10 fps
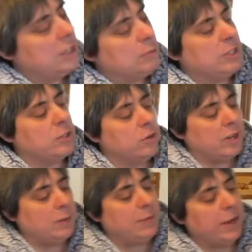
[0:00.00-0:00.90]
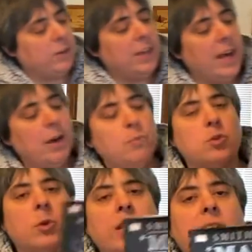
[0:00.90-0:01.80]
Smithsonian Maker Lab,
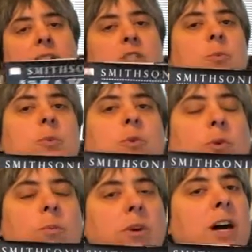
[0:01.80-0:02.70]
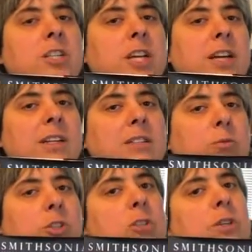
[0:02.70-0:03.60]
28 Super Cool Projects,
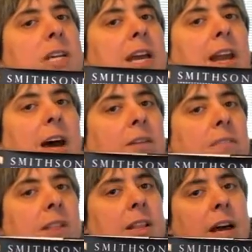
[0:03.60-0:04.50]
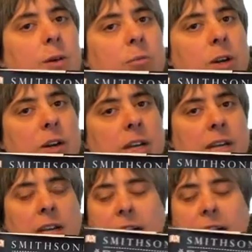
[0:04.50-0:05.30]
which you can get out of the library.